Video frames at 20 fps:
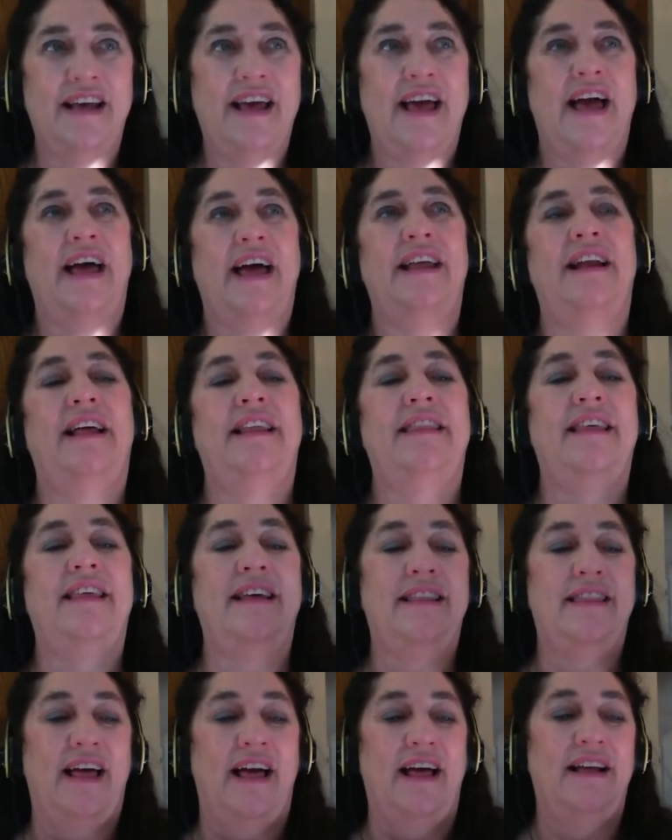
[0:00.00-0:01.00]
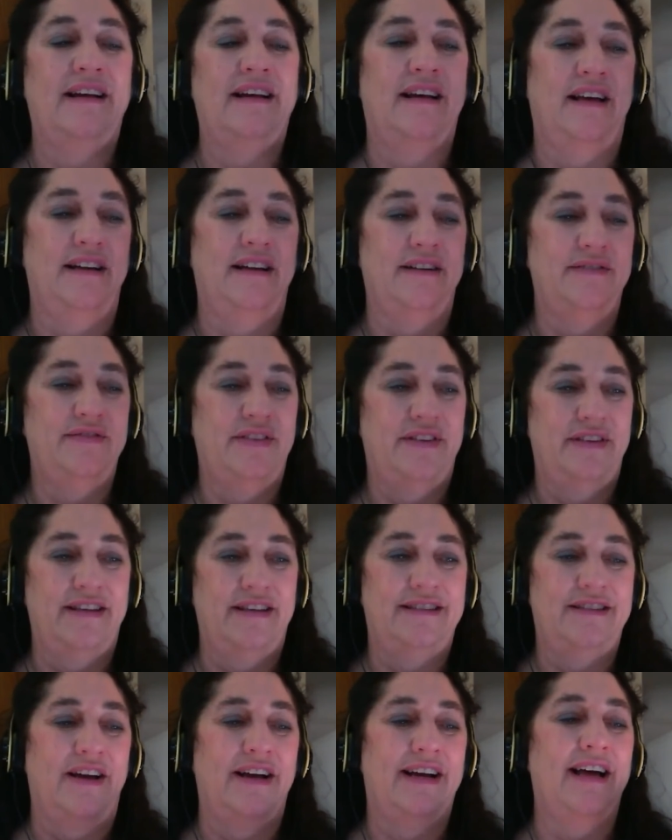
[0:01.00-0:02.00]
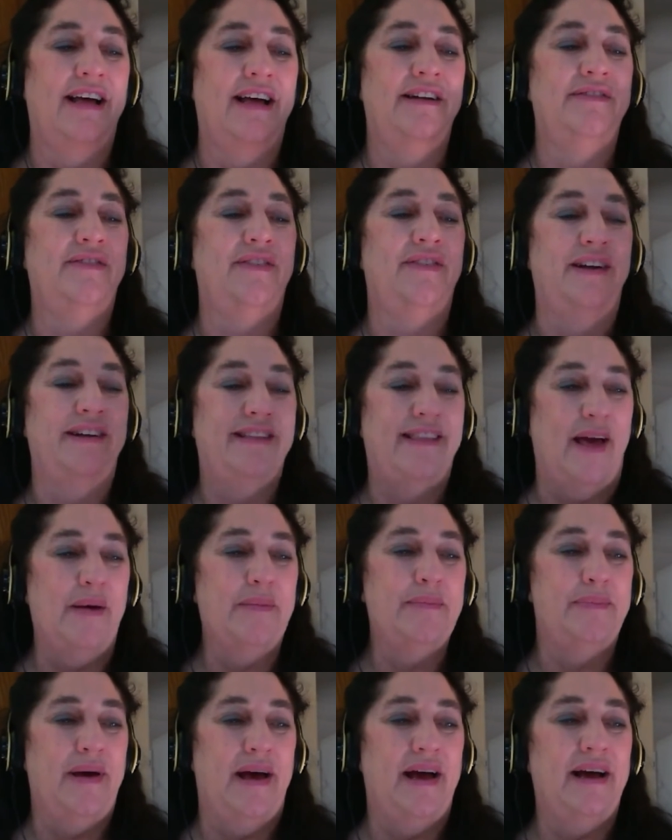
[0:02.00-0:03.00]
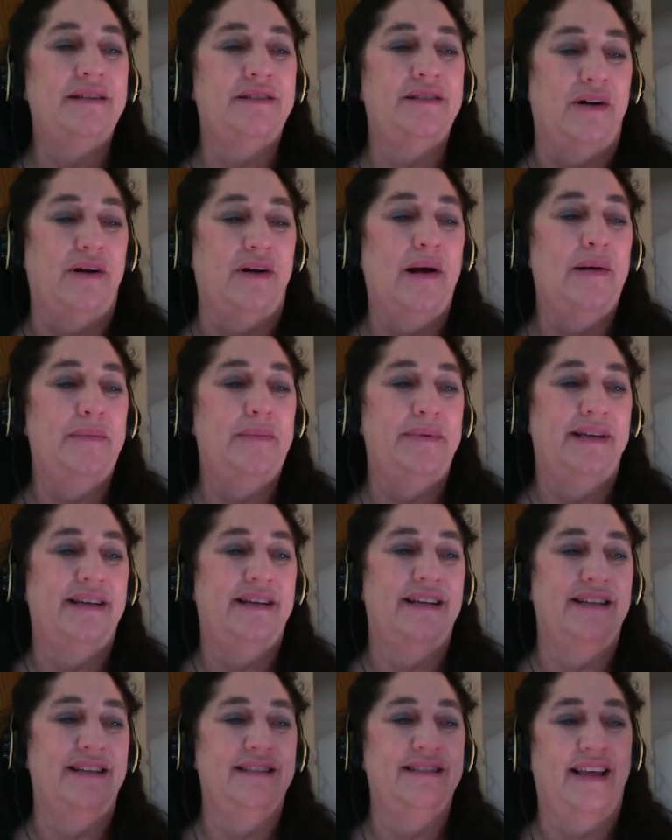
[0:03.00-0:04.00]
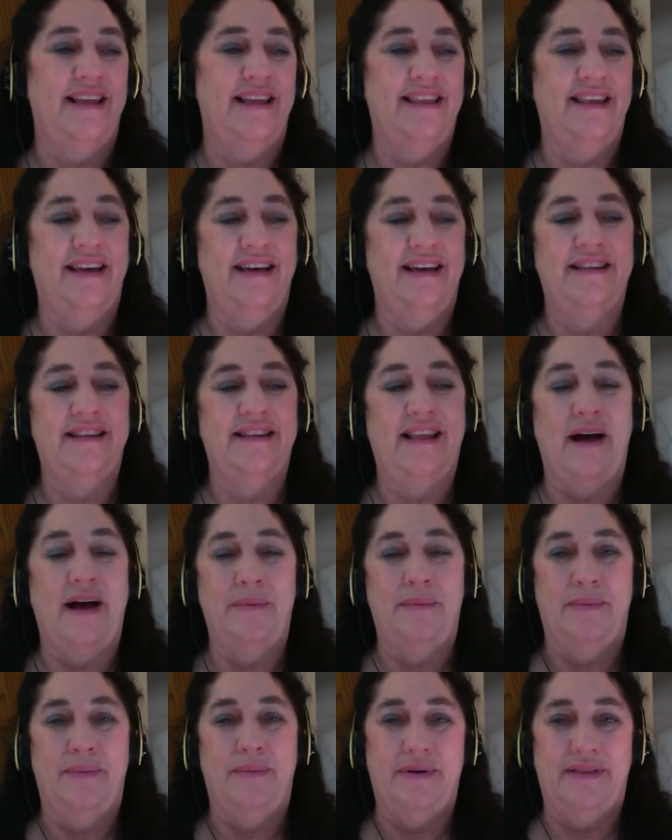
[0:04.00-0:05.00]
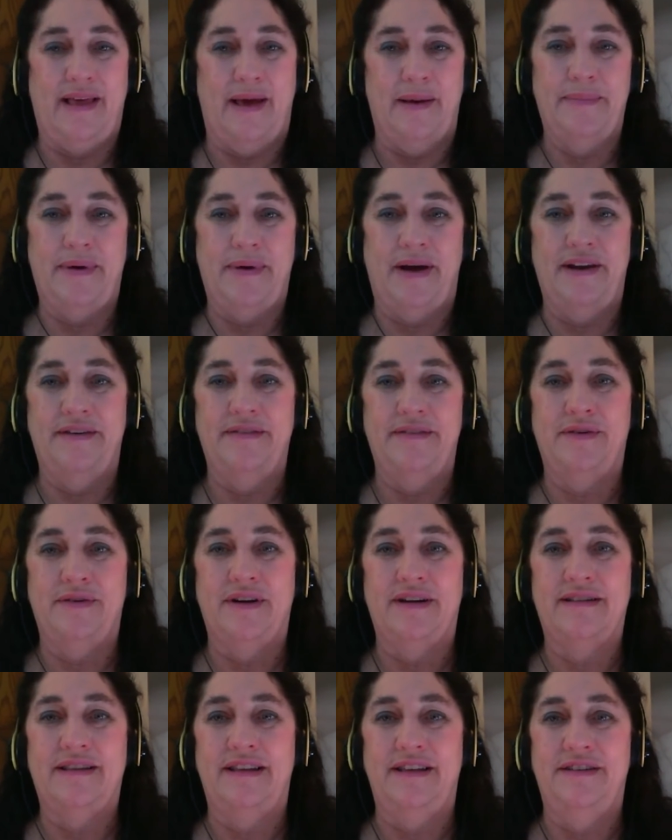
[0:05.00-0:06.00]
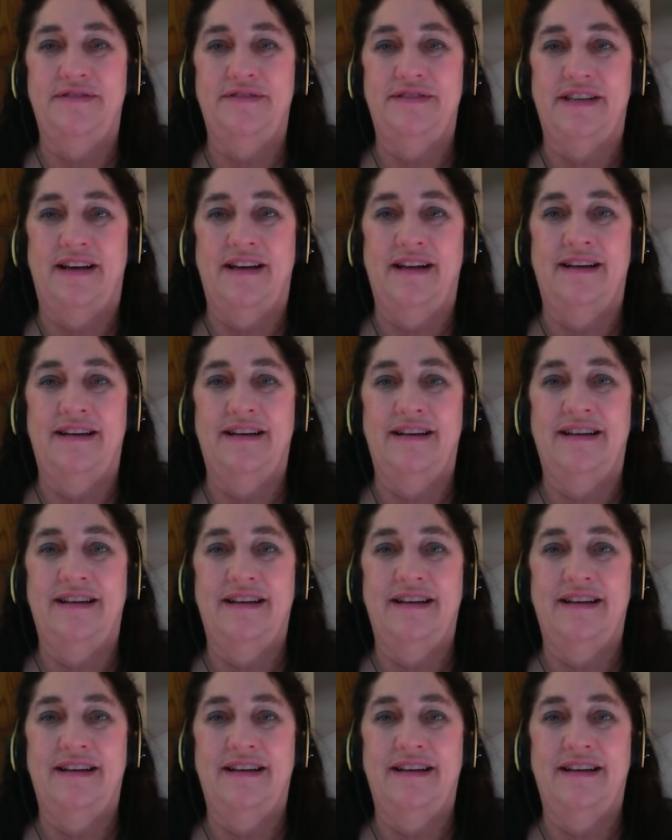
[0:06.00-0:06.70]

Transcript: And I think that I kind of wanted that backdrop, because I think that body of work that you've done